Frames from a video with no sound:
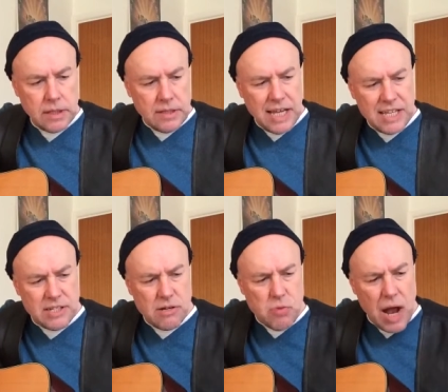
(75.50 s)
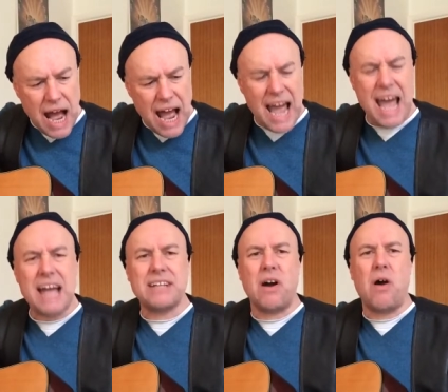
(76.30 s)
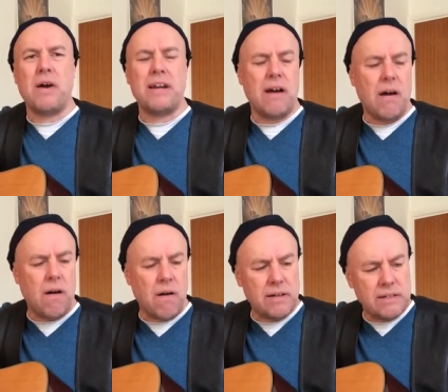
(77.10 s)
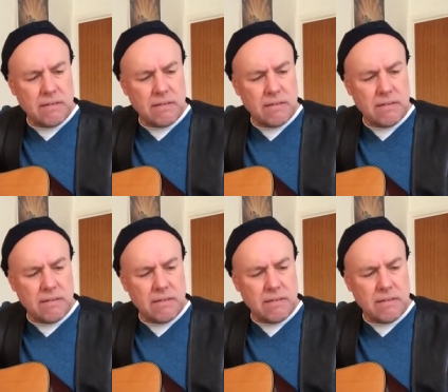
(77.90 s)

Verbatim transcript: There's a ride going on.